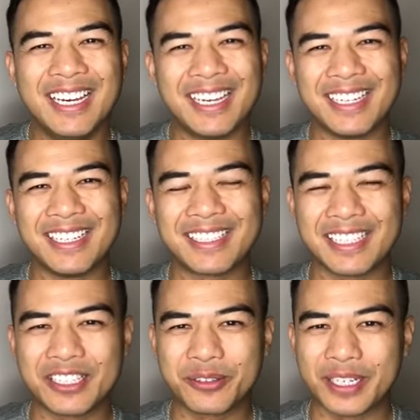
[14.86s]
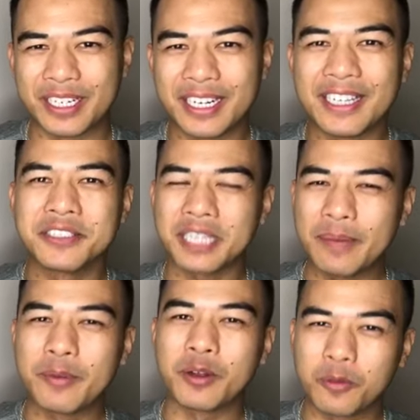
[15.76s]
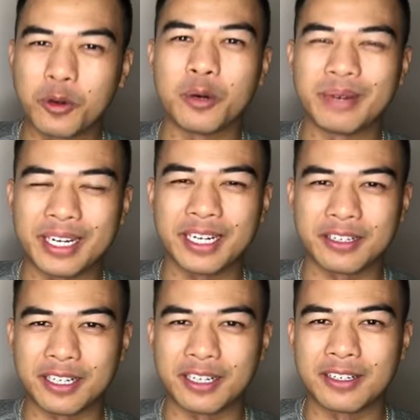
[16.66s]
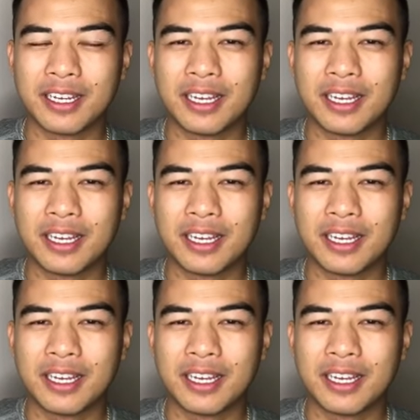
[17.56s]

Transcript: in a sense where it's time to grow my hair out.